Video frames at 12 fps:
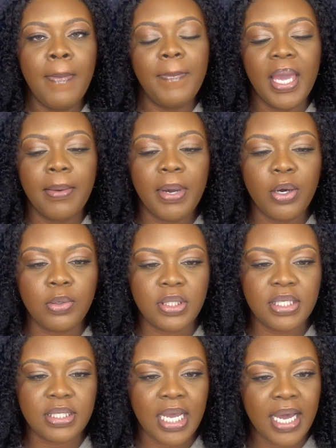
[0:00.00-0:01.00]
make my own
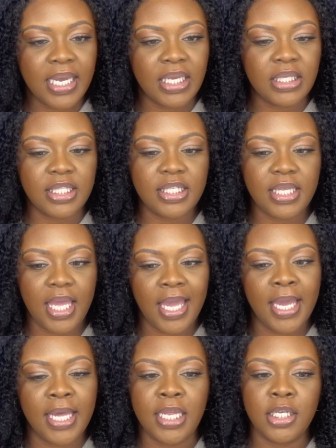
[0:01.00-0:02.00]
designs,
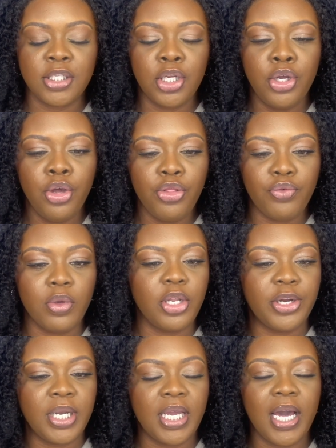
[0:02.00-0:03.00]
and through
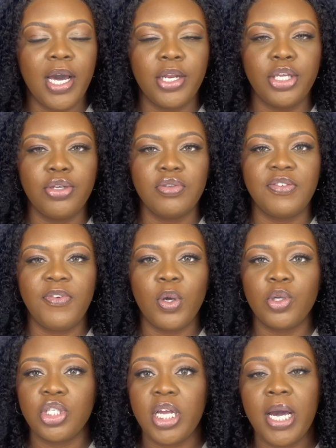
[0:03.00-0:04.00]
learning how to use
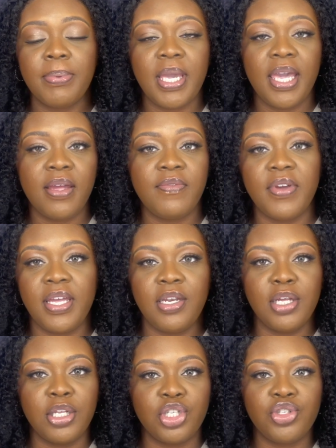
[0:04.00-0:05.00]
Photoshop, Canva, and
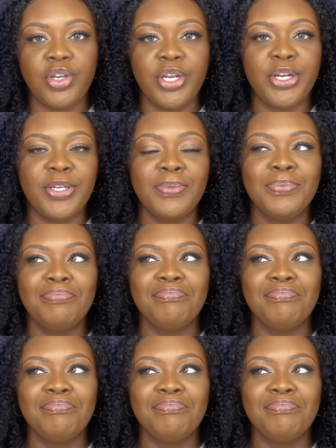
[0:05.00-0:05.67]
Illustrator,